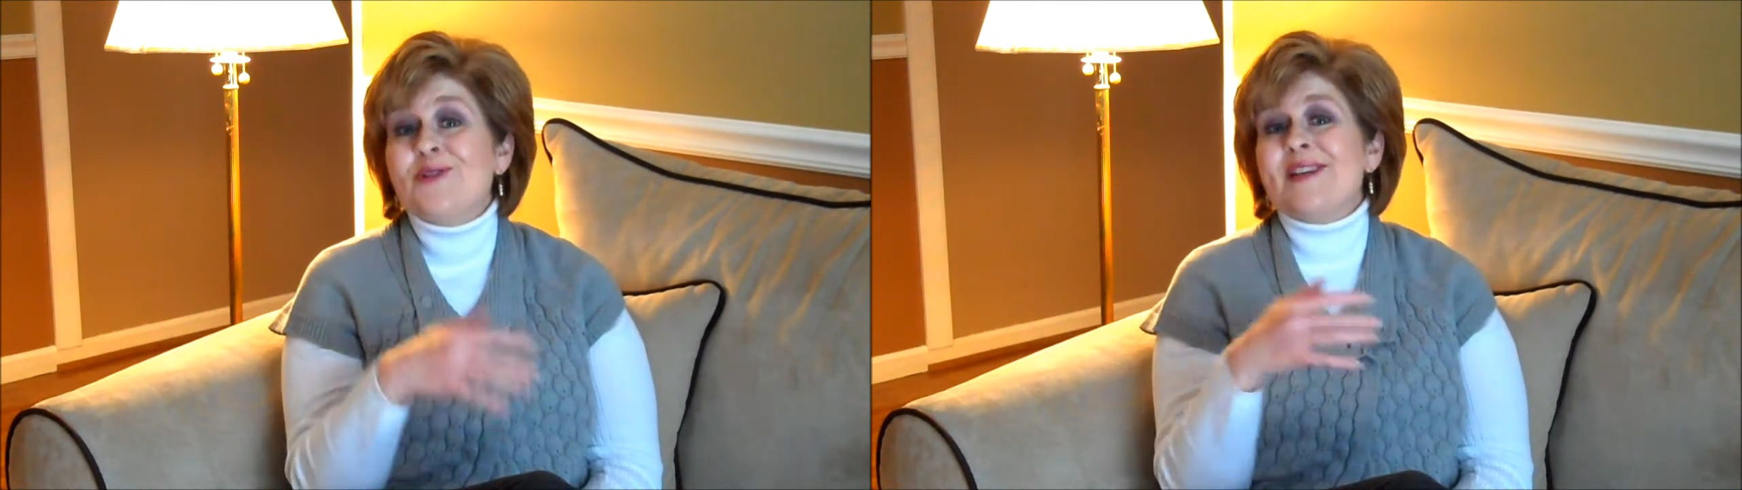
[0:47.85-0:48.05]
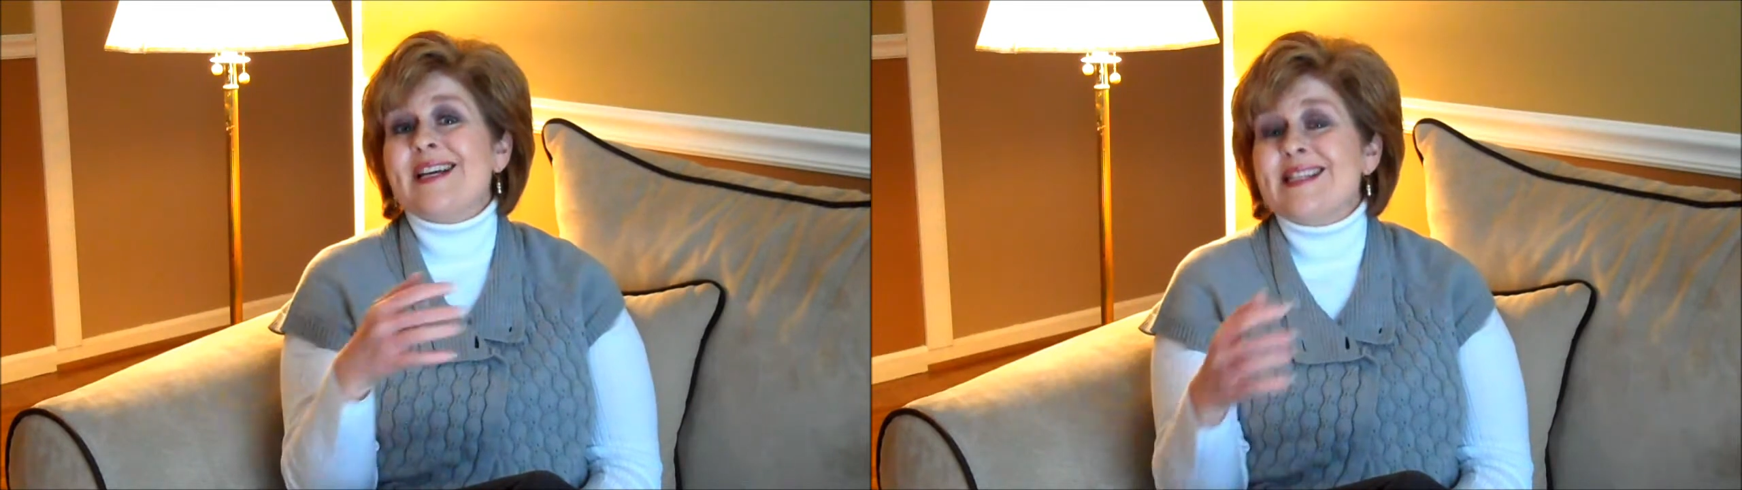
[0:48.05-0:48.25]

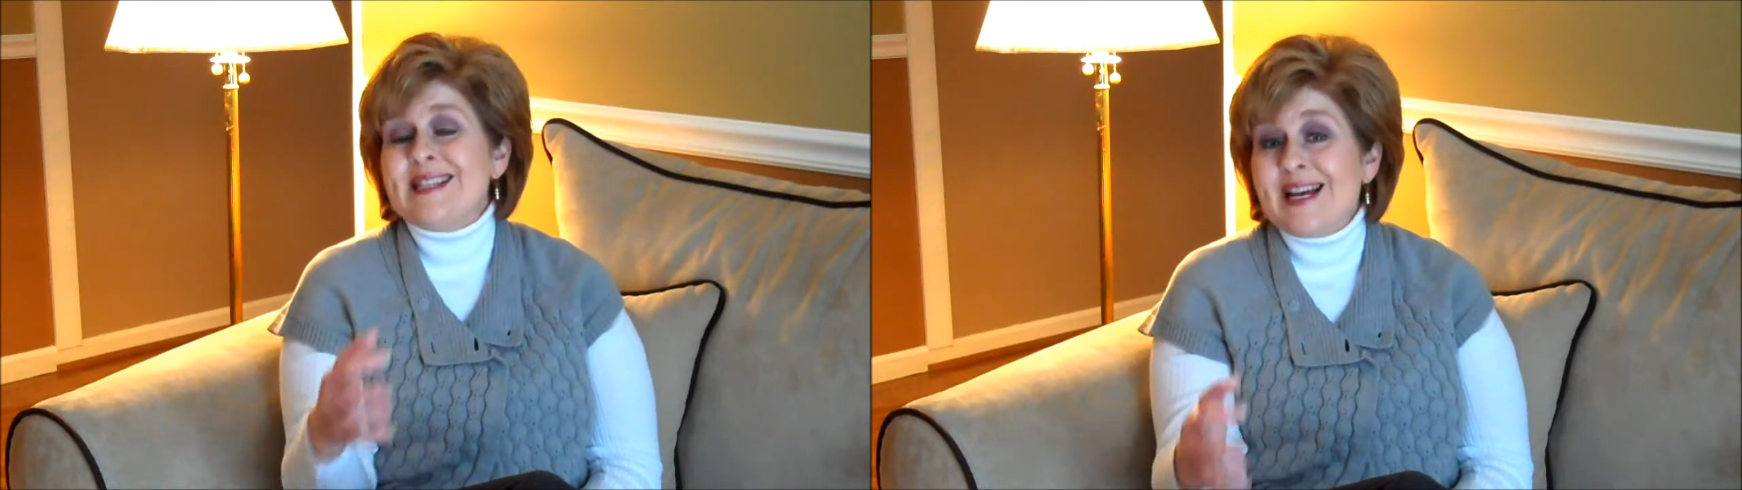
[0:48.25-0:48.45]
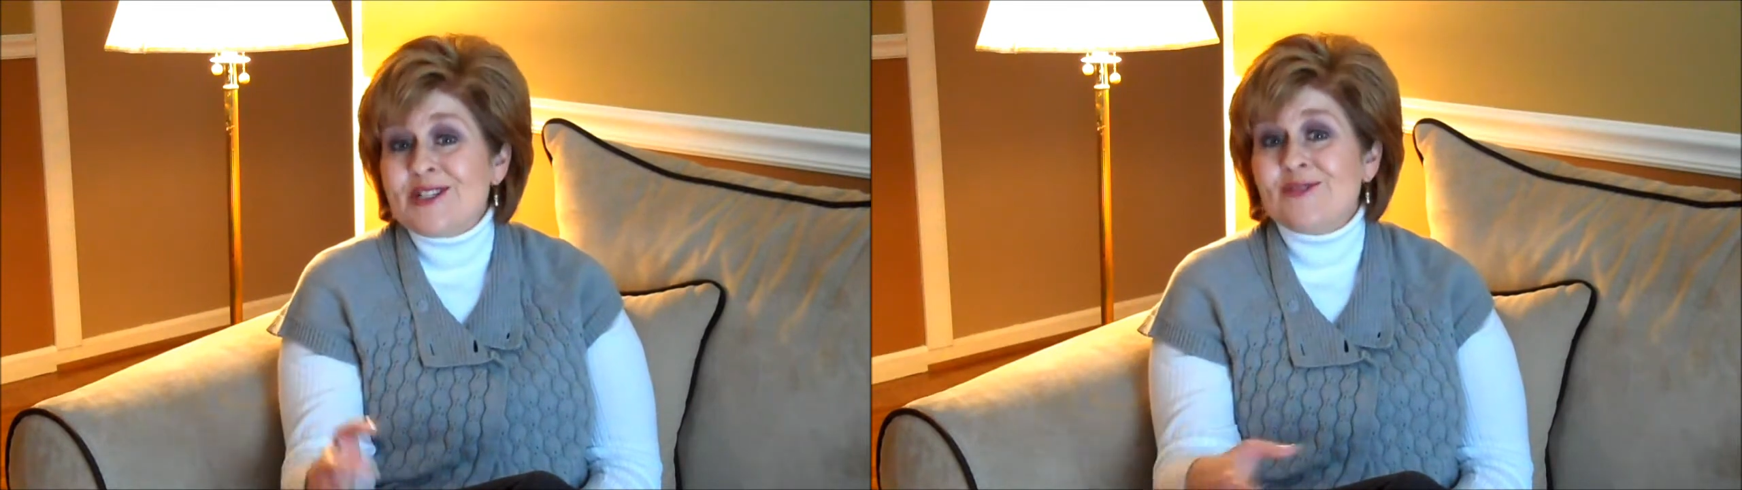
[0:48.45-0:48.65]
the
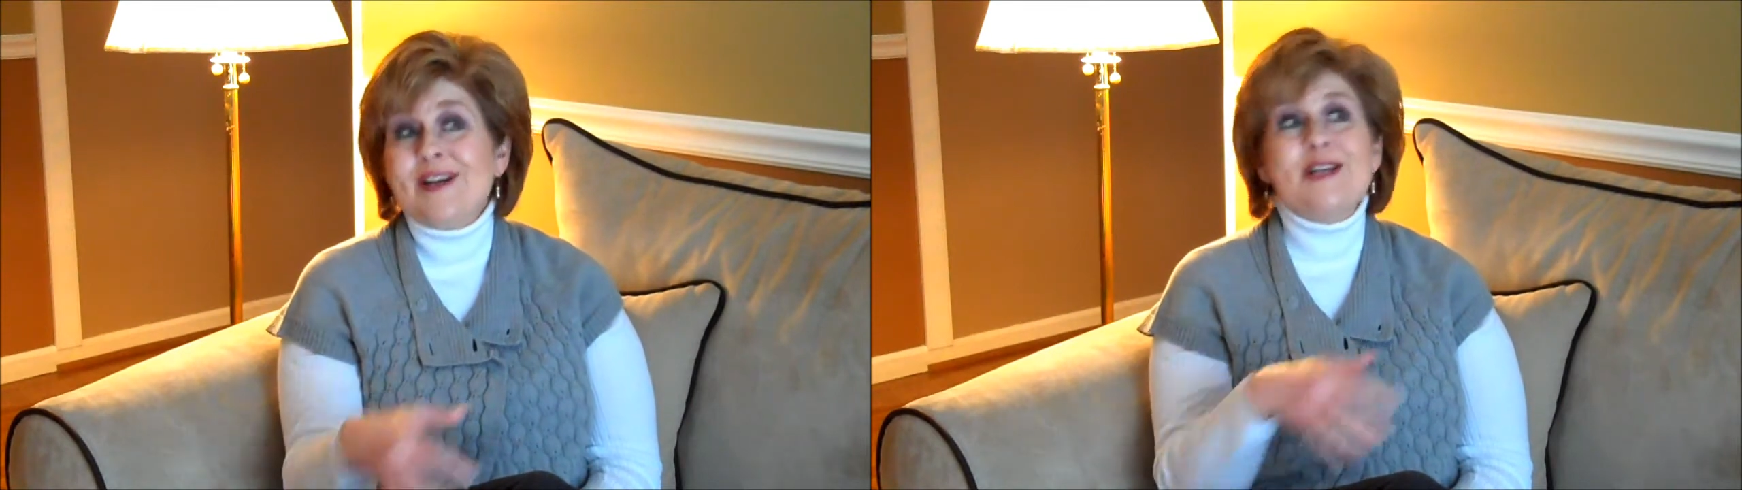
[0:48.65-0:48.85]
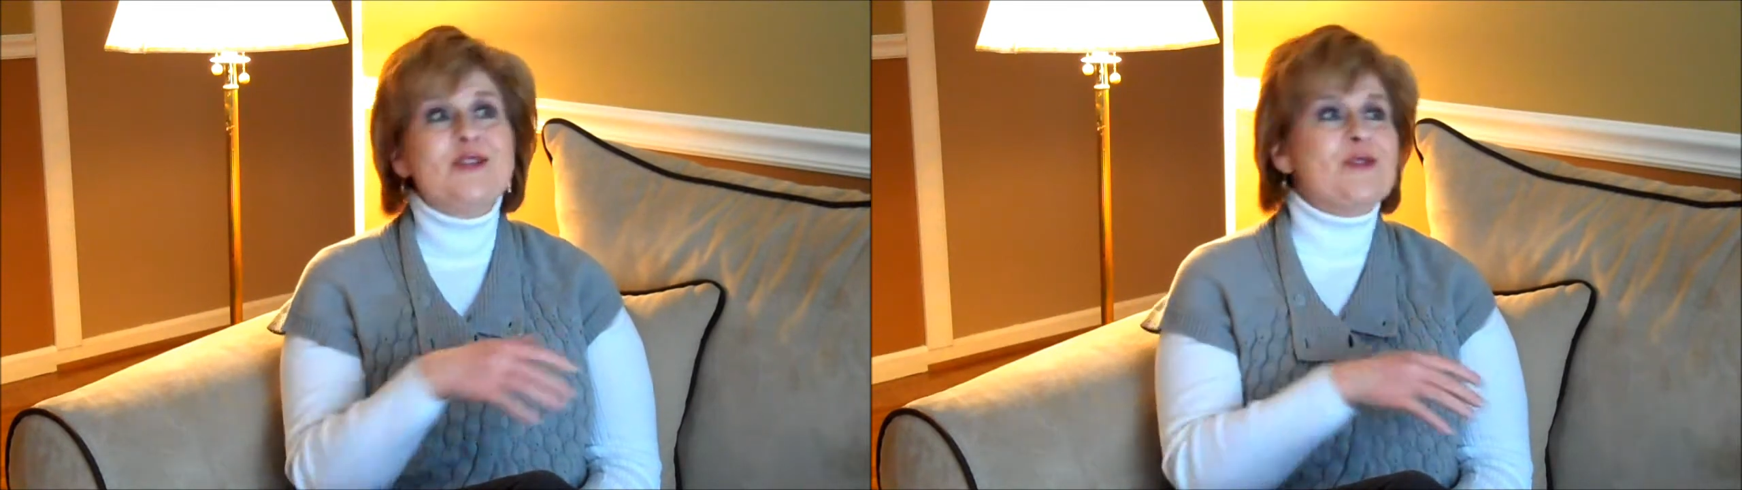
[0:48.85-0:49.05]
accessories,